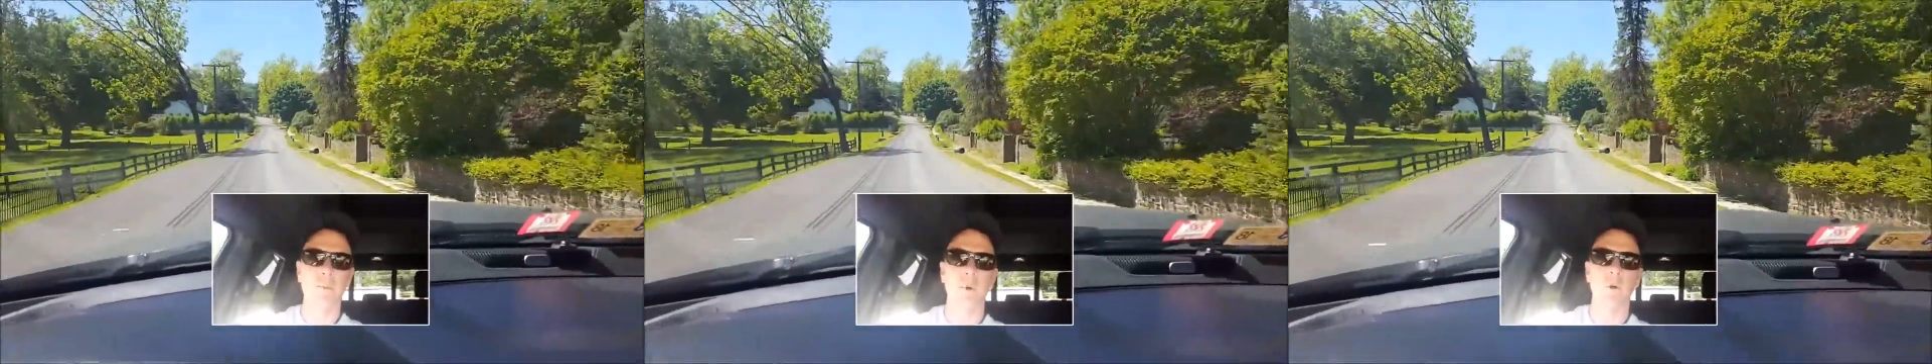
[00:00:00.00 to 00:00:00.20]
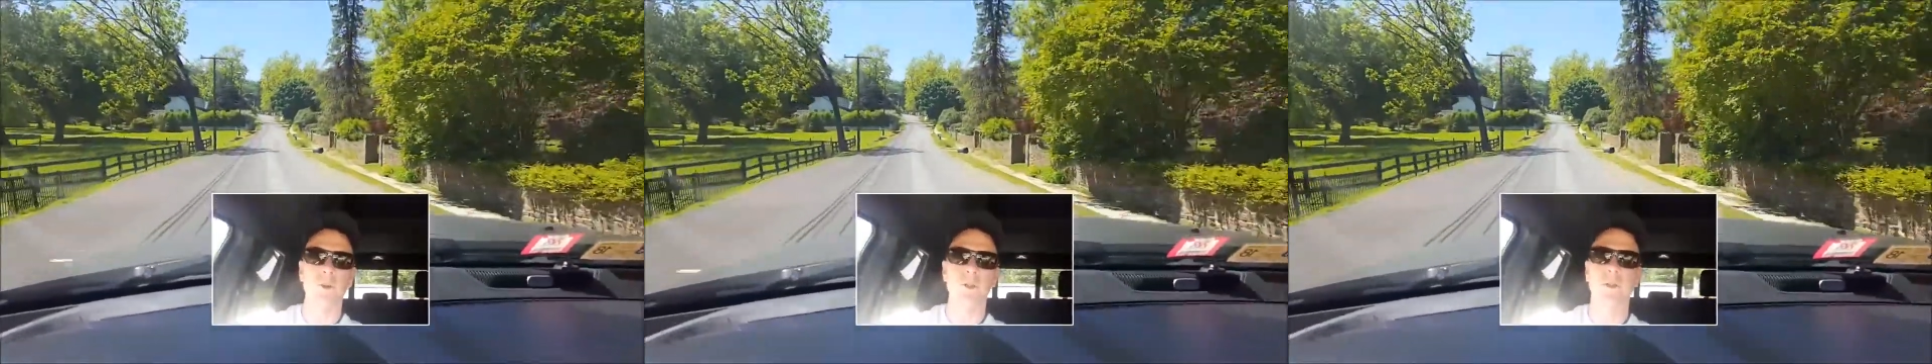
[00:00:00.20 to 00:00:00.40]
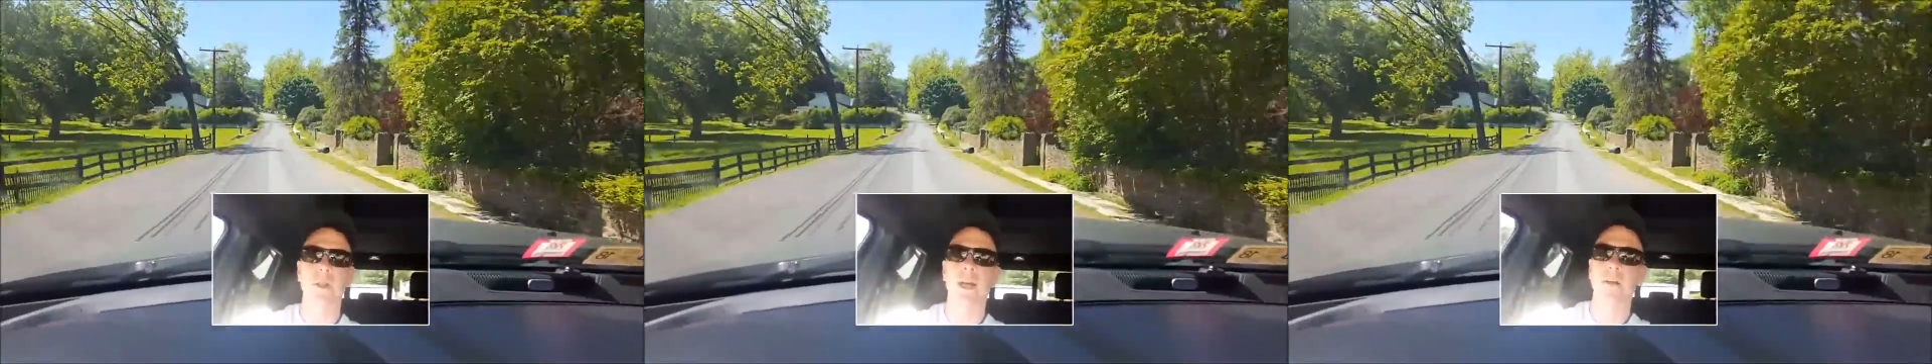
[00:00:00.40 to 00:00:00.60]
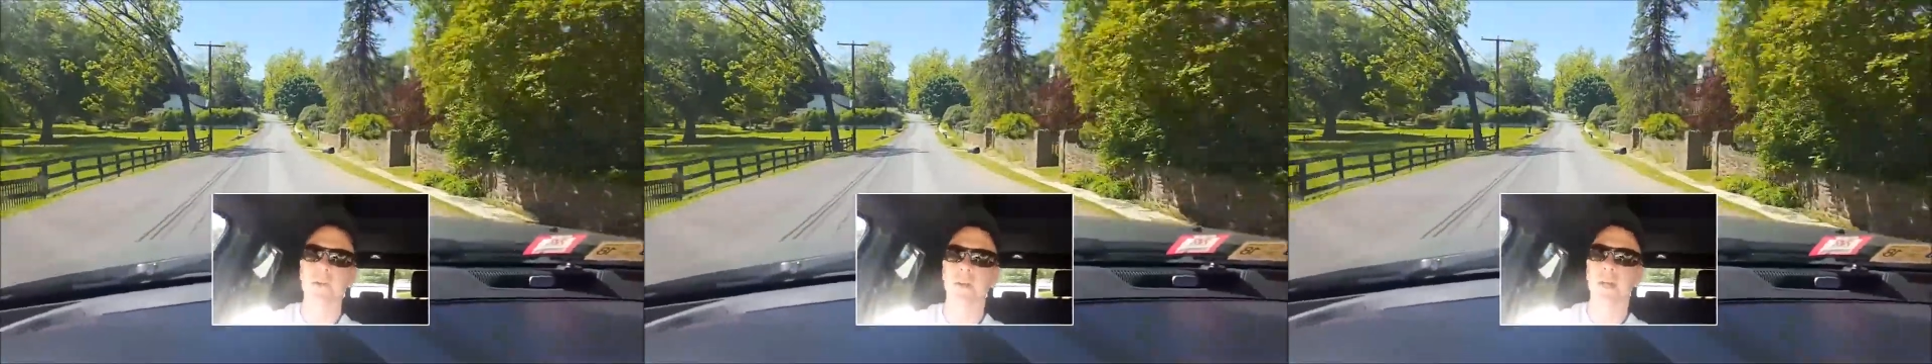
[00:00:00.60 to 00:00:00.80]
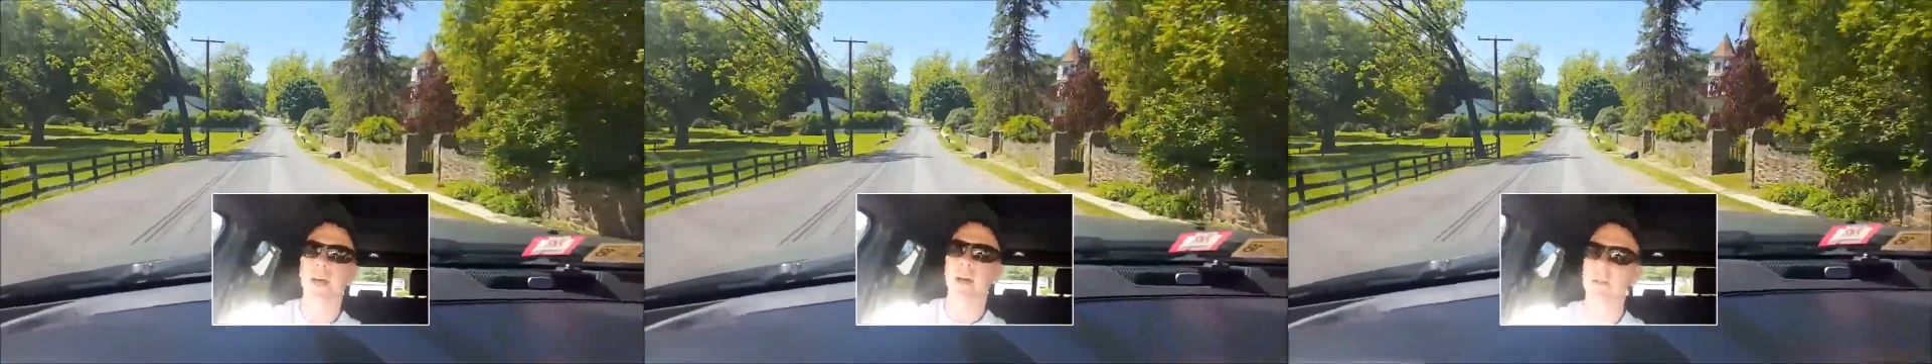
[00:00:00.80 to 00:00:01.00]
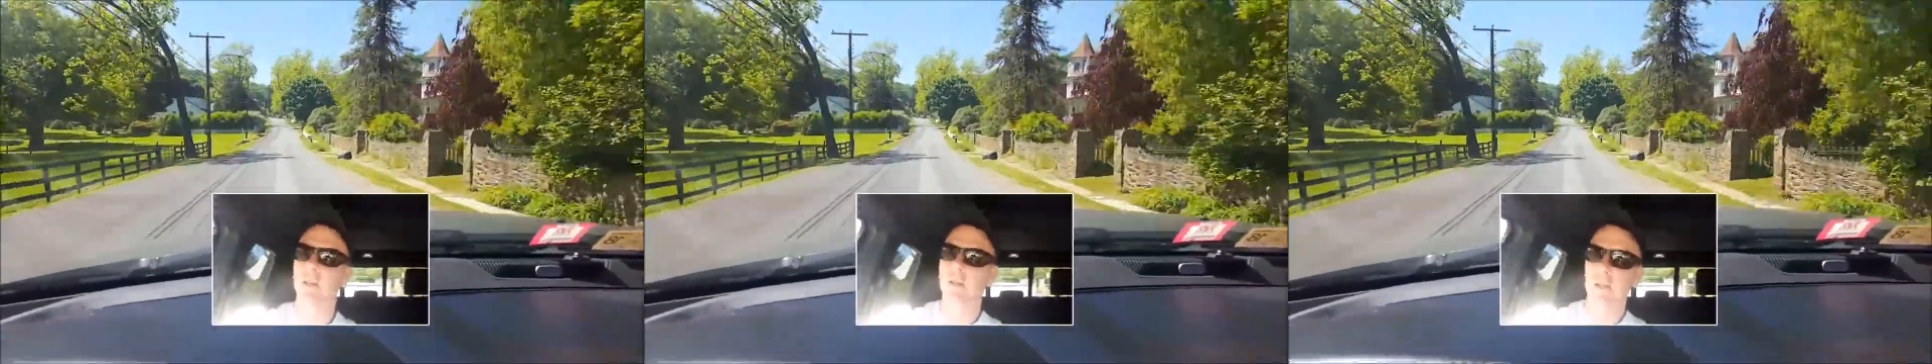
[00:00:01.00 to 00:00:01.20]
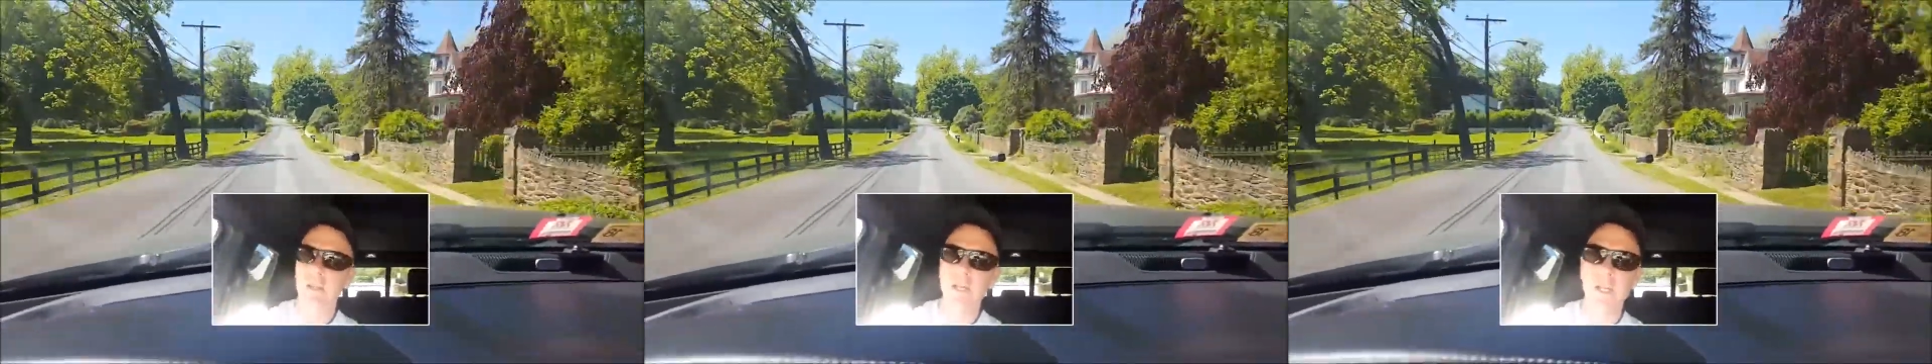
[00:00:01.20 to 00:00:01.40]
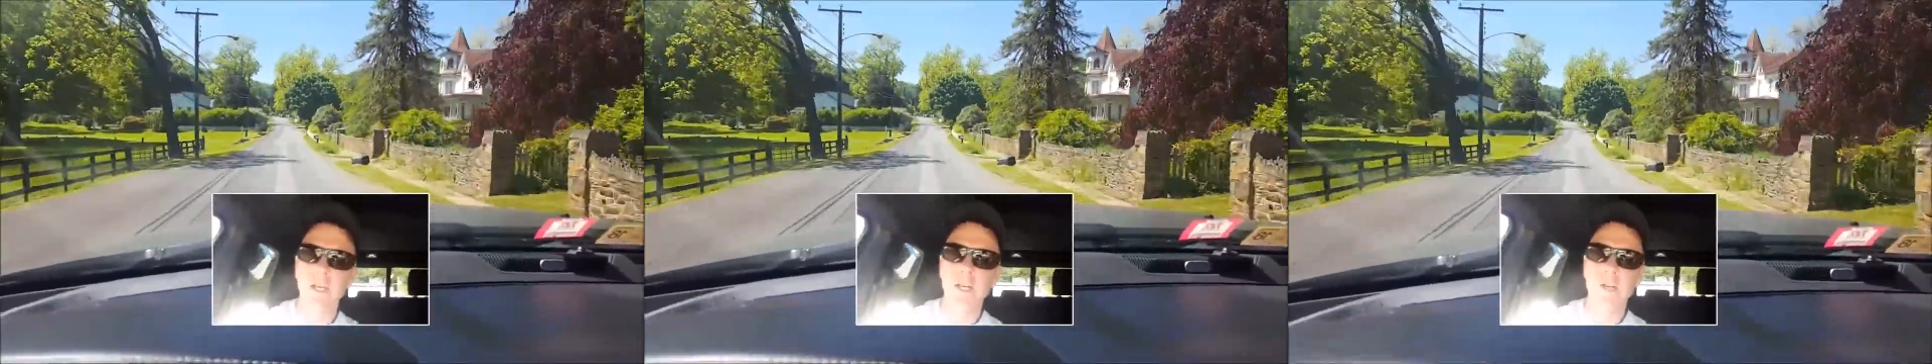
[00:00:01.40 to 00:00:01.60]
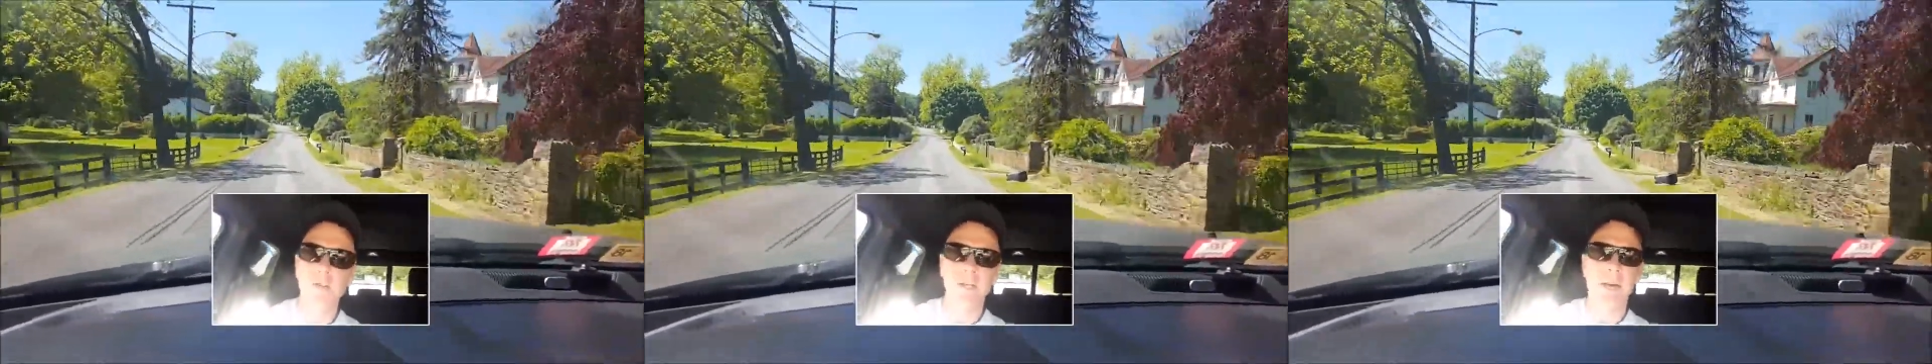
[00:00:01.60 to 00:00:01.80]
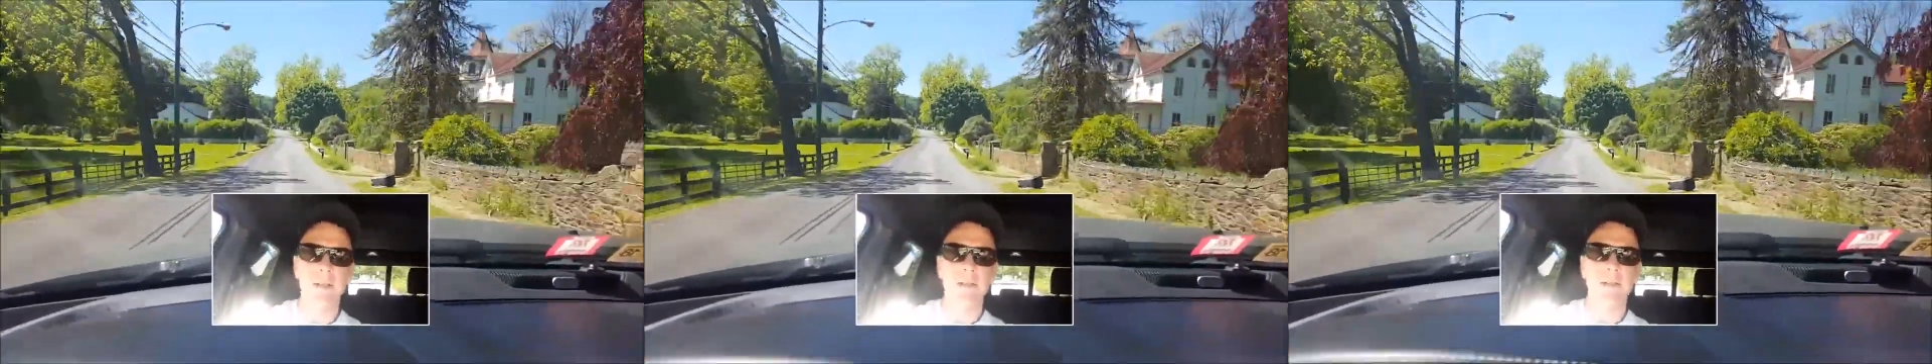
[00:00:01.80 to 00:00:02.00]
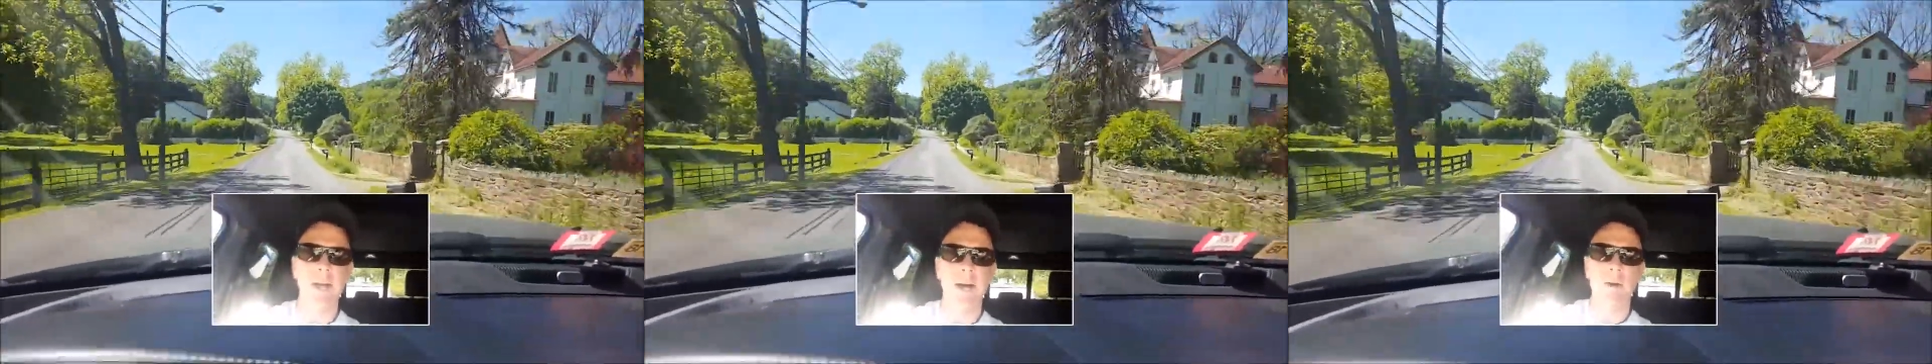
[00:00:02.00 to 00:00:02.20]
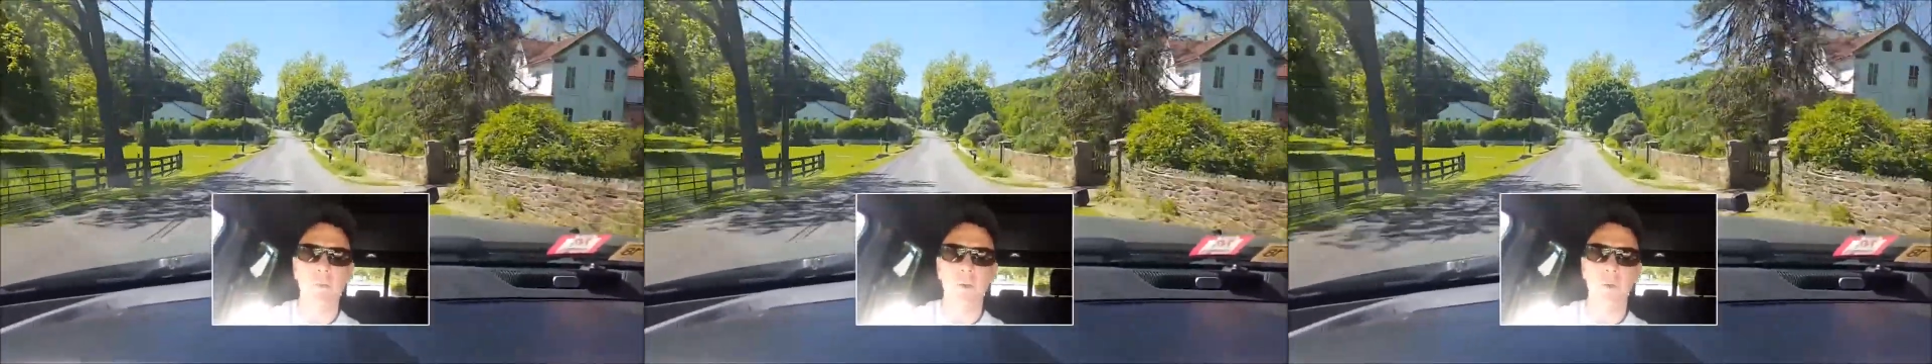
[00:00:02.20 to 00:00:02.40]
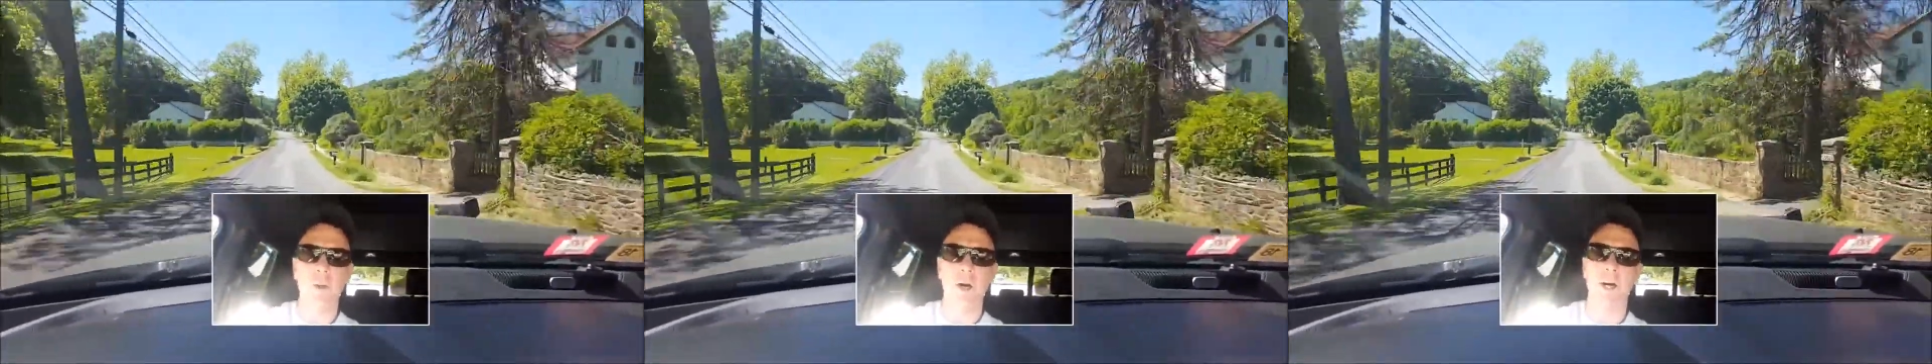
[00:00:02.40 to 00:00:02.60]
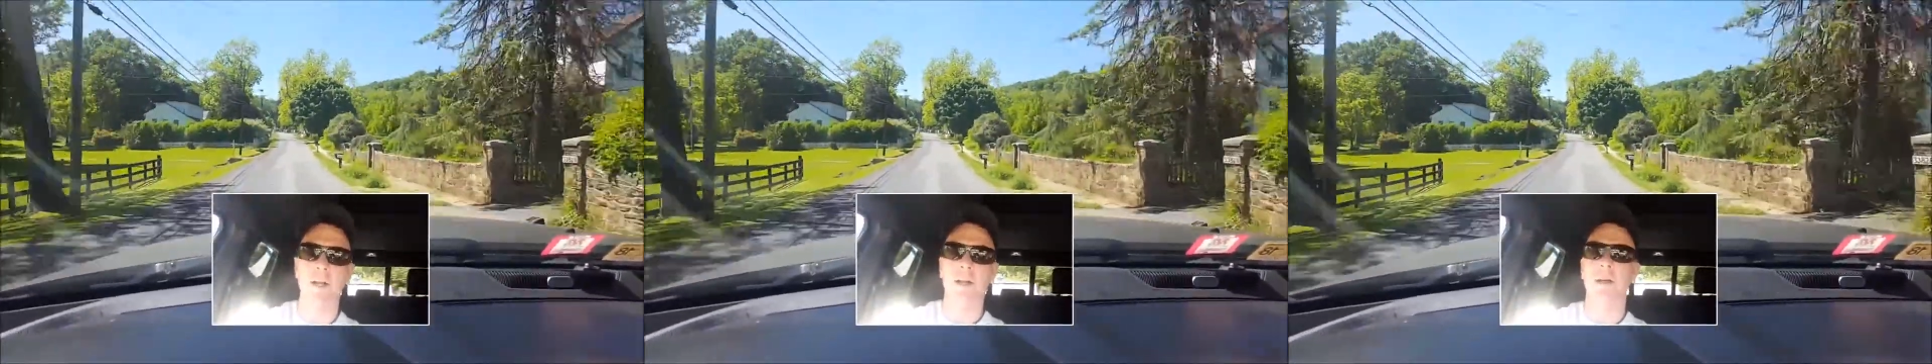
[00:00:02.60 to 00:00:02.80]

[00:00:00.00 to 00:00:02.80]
portion of Loudoun County in the little tiny town of Bluemont.